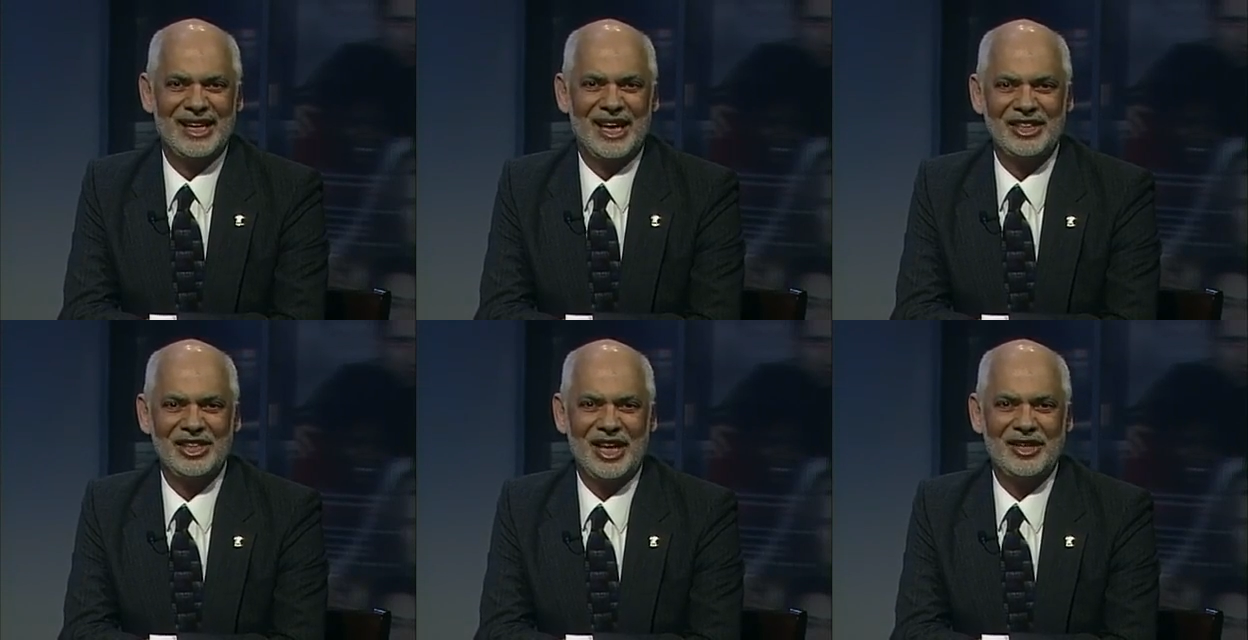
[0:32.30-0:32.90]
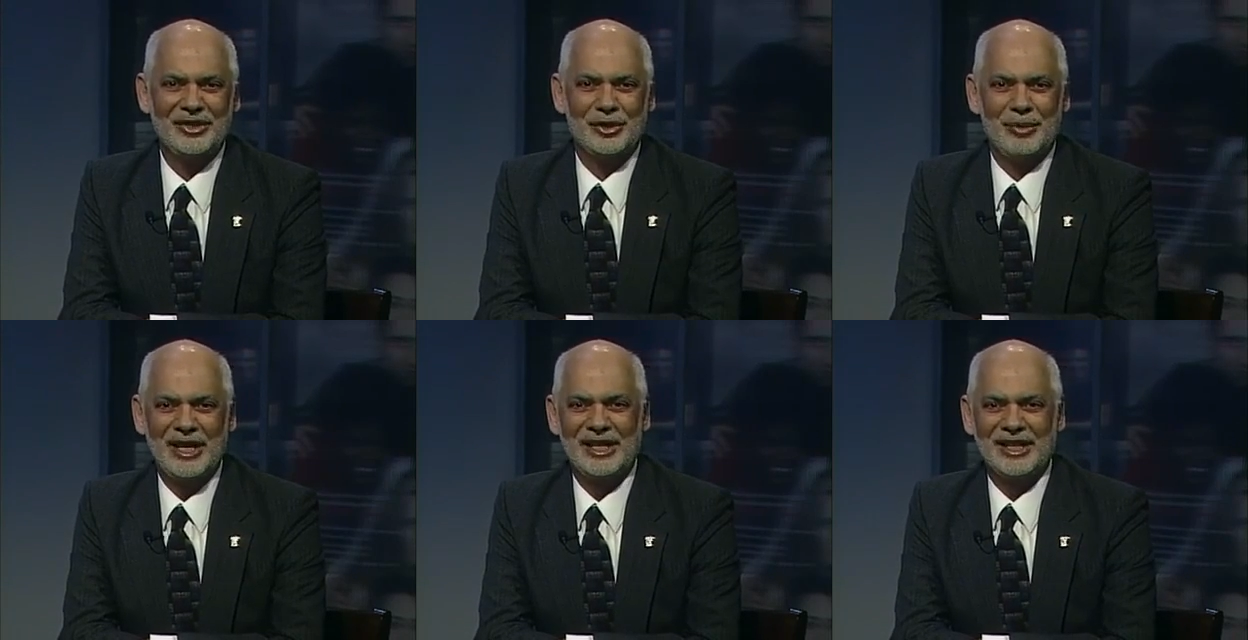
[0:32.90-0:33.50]
Educators are
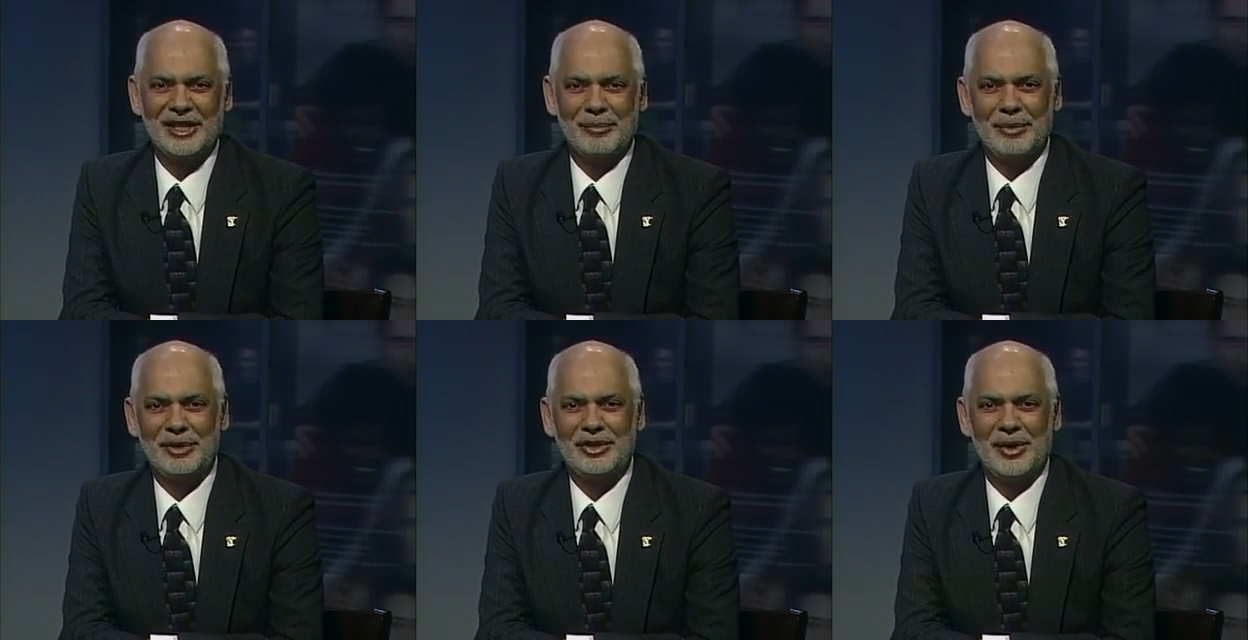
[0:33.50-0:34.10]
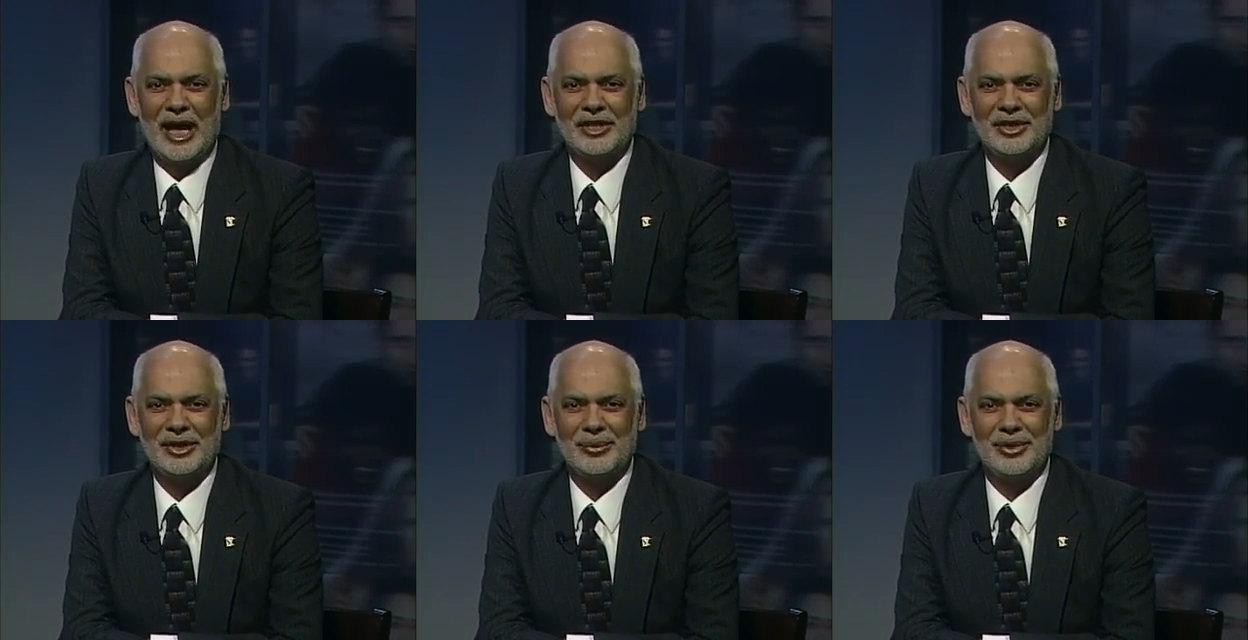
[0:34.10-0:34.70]
making a commitment to
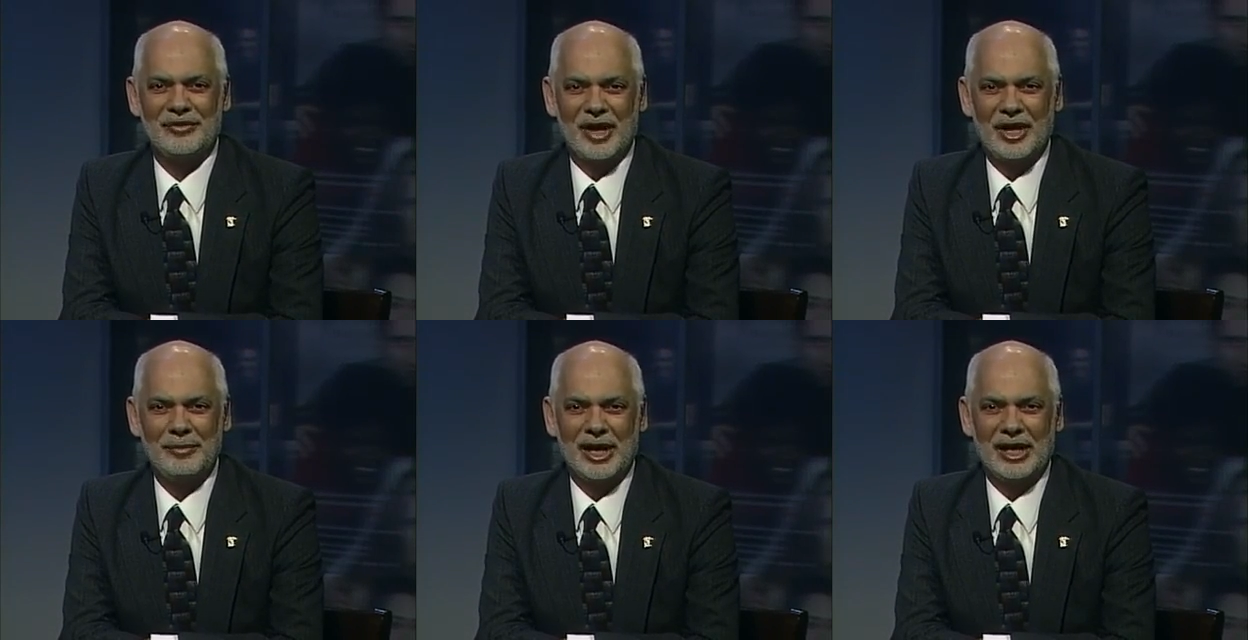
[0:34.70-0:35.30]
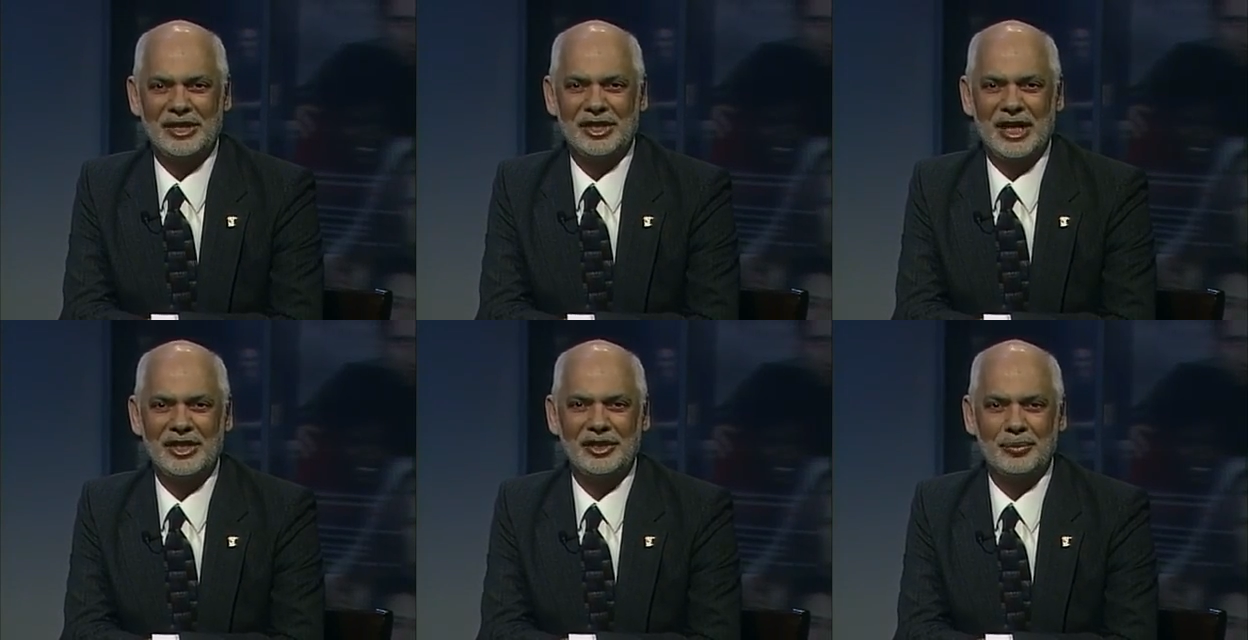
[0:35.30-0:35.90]
action through environmental
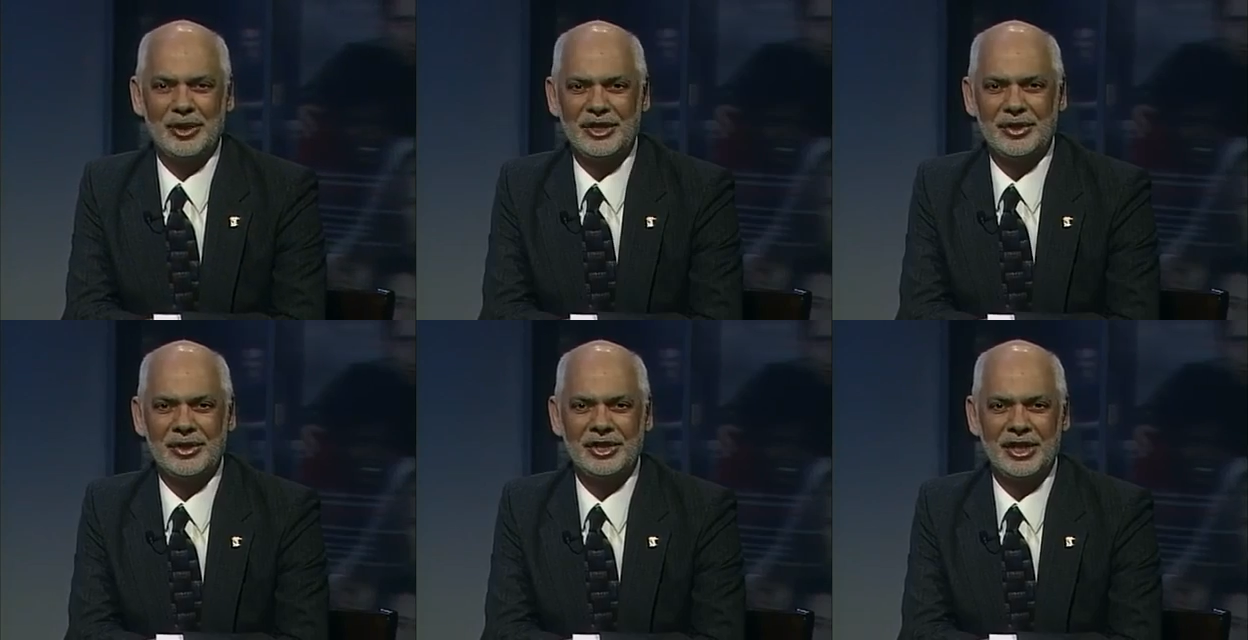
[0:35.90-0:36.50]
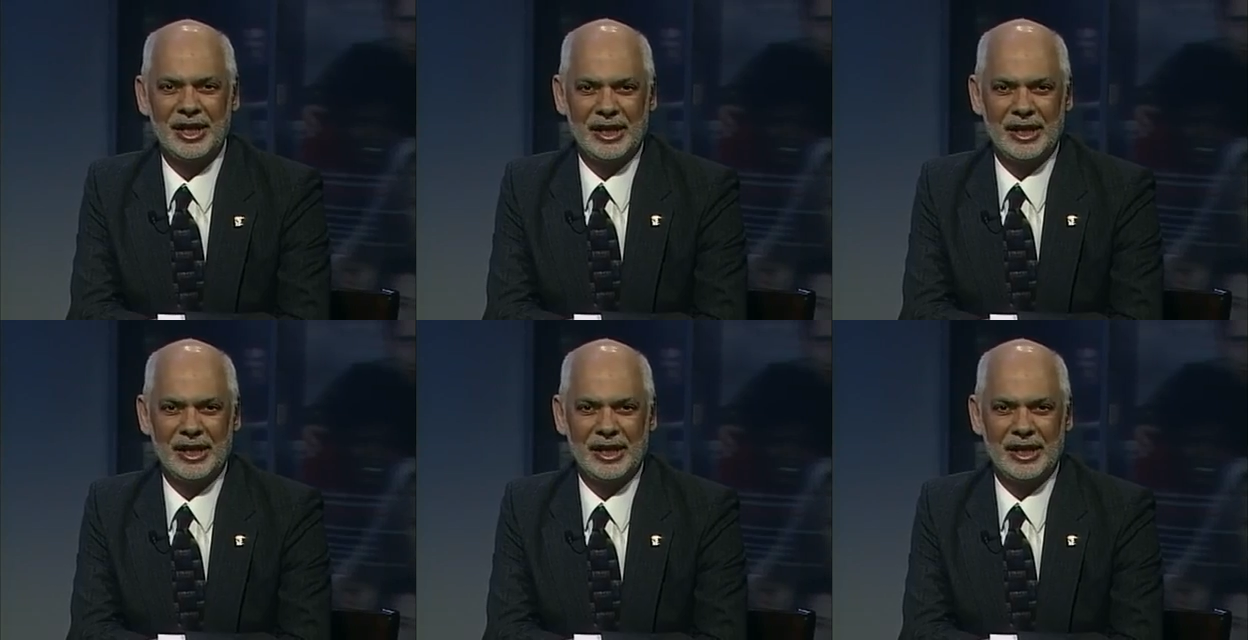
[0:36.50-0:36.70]
education research